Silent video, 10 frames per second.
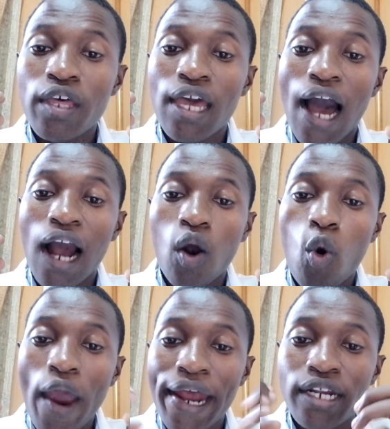
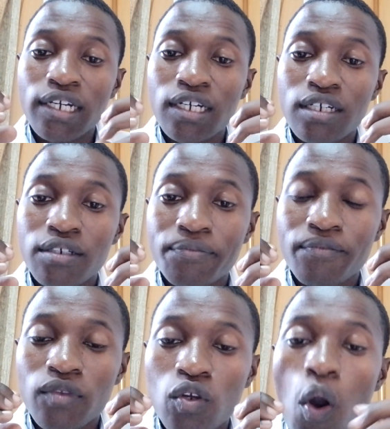acquiring
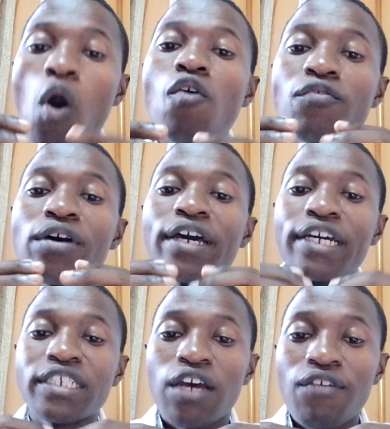of
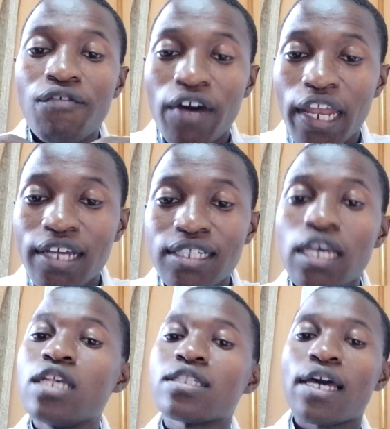HIV virus
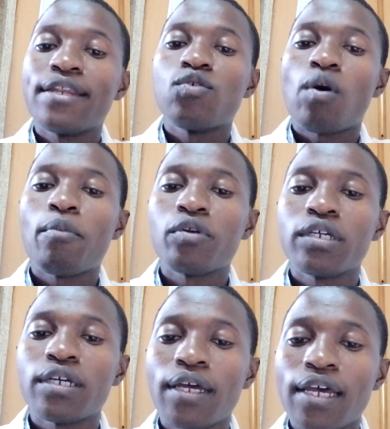inside your body.
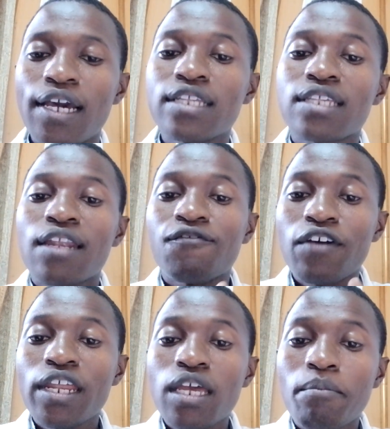It's a
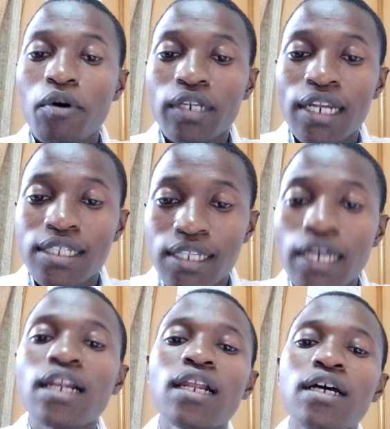very important
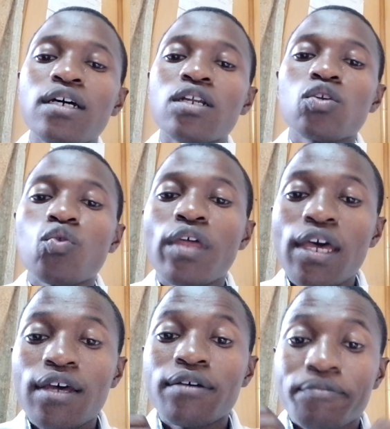cell to
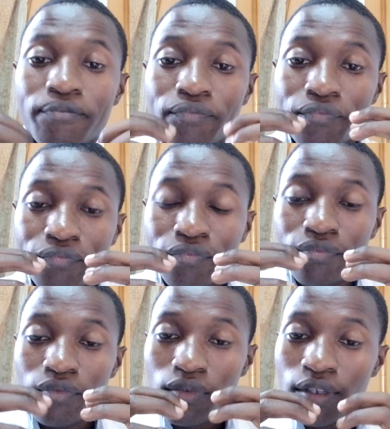the
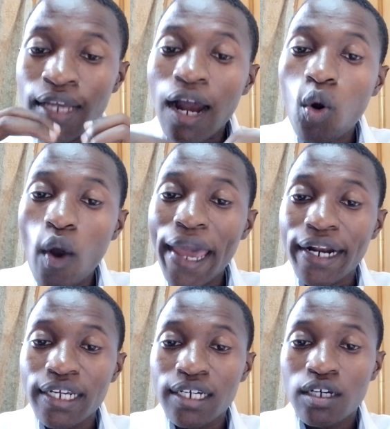
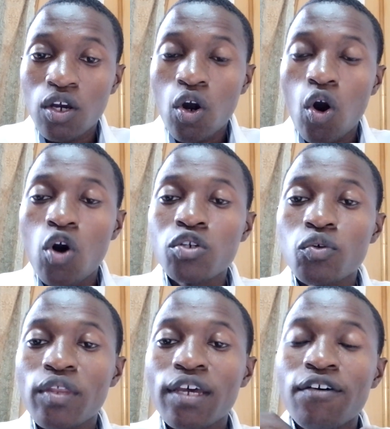acquiring or to
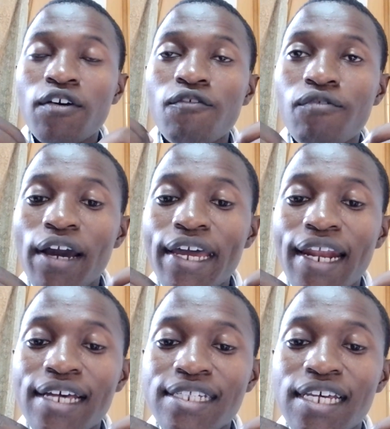the
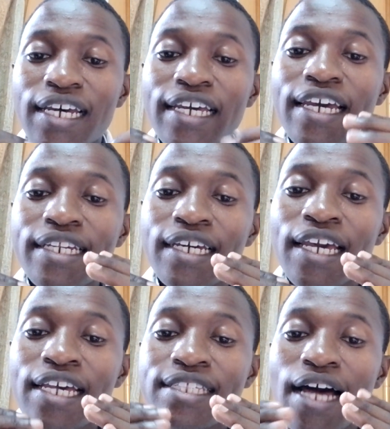virus getting
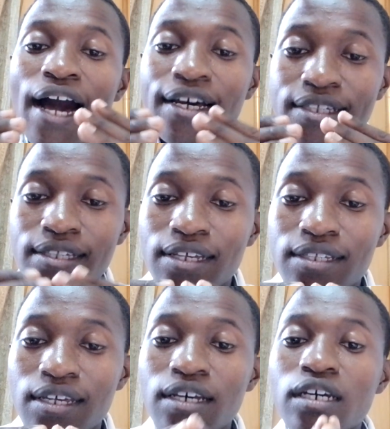its access
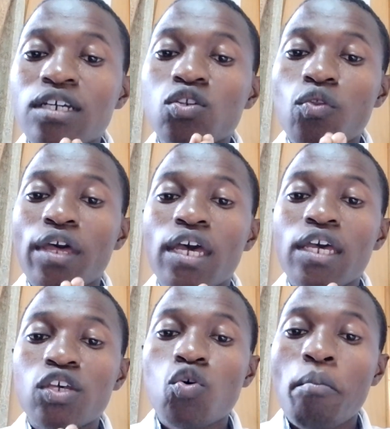into the
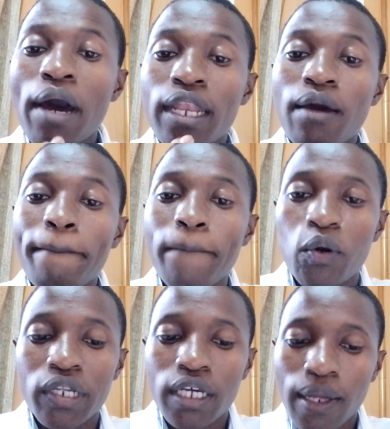human
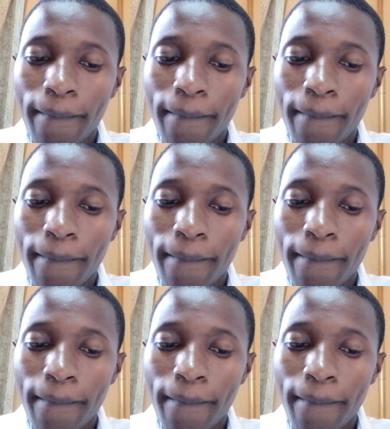body.